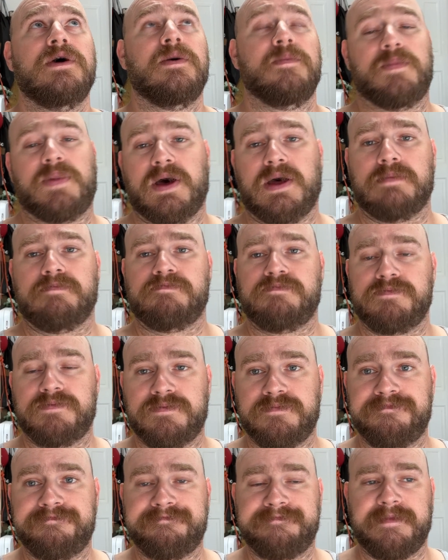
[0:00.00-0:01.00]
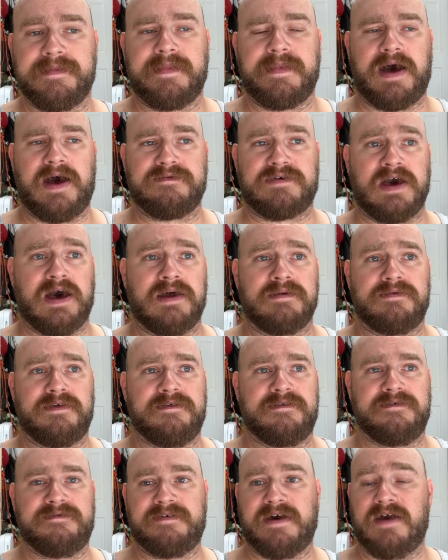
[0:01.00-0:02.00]
But I've got
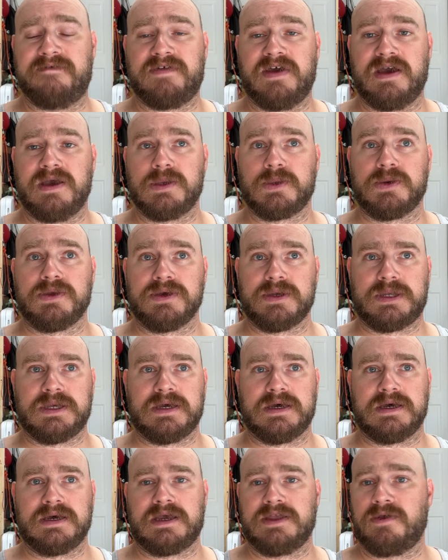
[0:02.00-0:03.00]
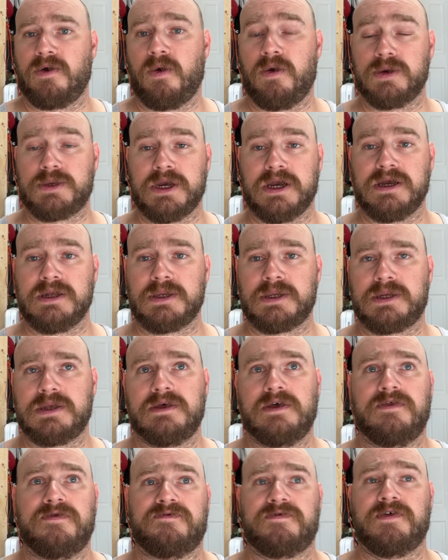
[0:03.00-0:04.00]
5 days really to get the oil changed,
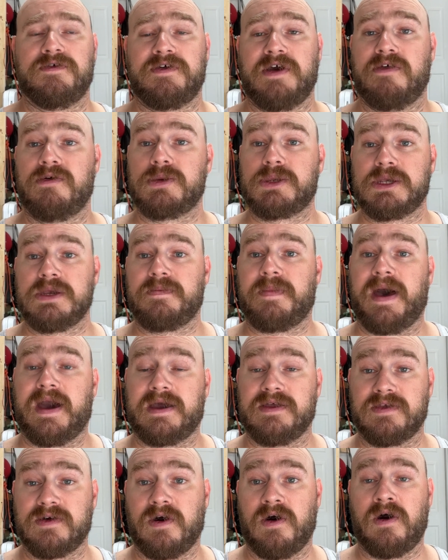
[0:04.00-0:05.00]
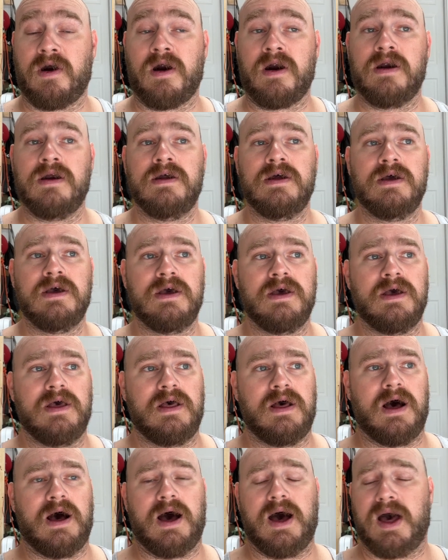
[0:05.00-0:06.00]
throw the other seat back in the car,
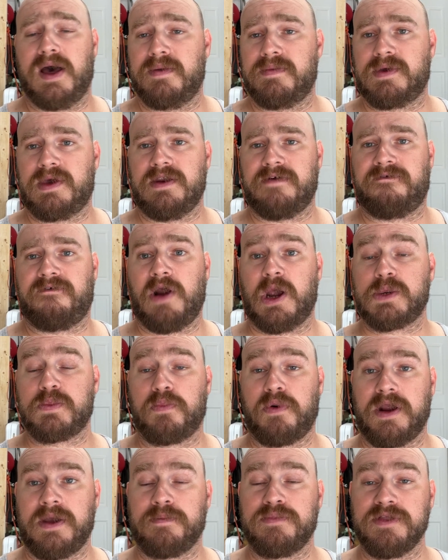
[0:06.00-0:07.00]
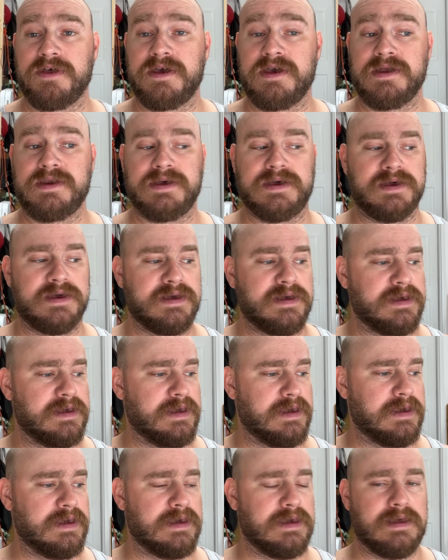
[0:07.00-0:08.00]
get a fresh brake bleed,
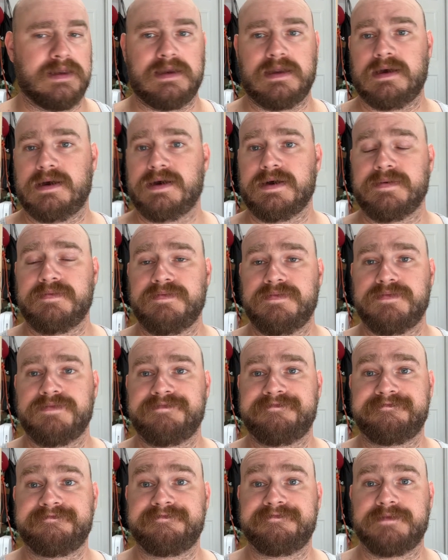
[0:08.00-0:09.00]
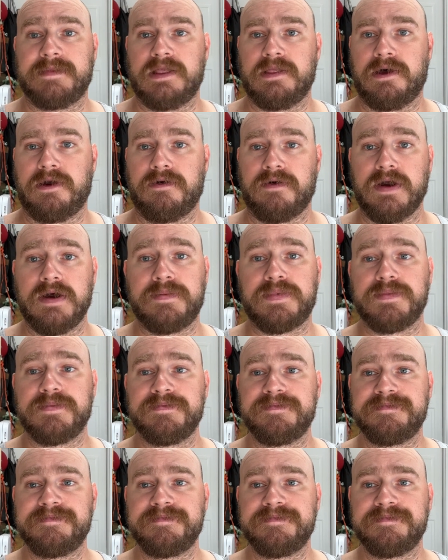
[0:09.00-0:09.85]
and let her rip.